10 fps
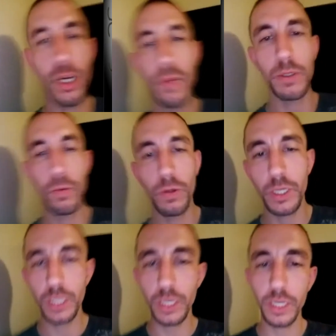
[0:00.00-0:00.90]
I worked
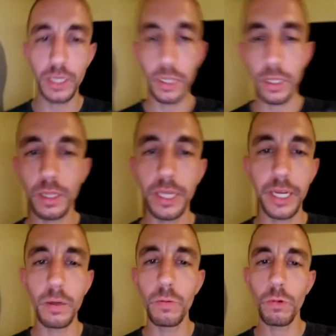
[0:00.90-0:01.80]

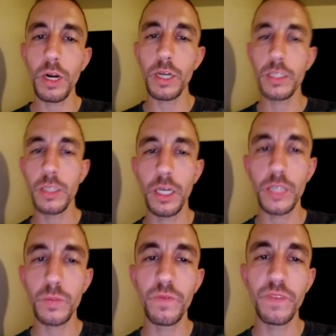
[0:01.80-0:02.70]
like loss
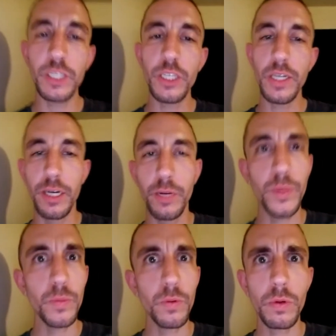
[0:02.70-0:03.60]
prevention. I hear
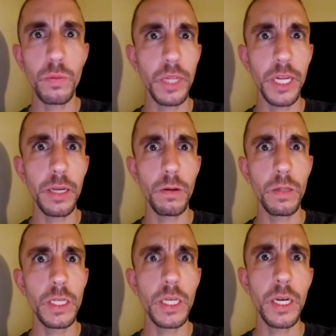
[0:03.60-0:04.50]
people complaining all the
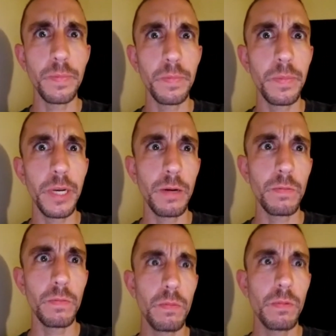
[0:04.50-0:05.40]
time about
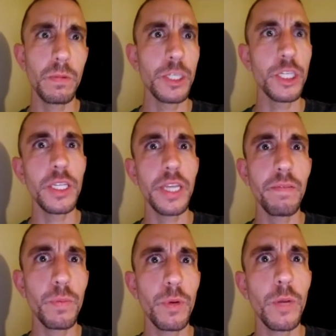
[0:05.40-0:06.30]
the shit they have to
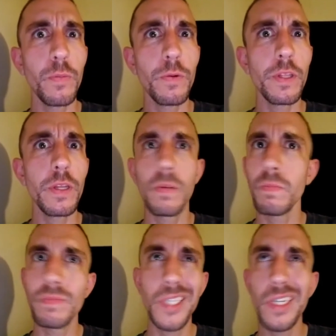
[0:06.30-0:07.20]
put up with.
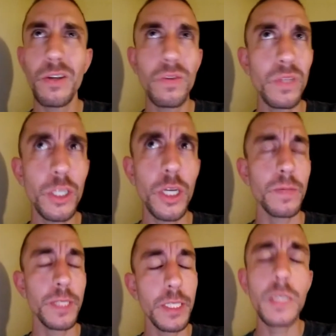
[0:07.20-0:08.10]
It's like, no, this job's
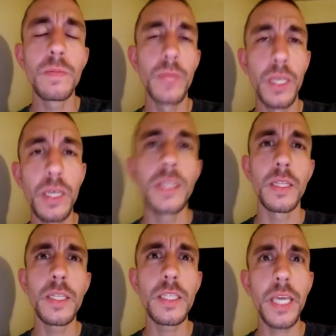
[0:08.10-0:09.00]
easy.
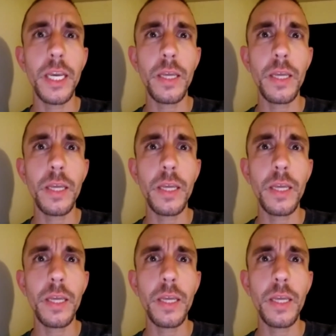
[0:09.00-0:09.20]
This is cake.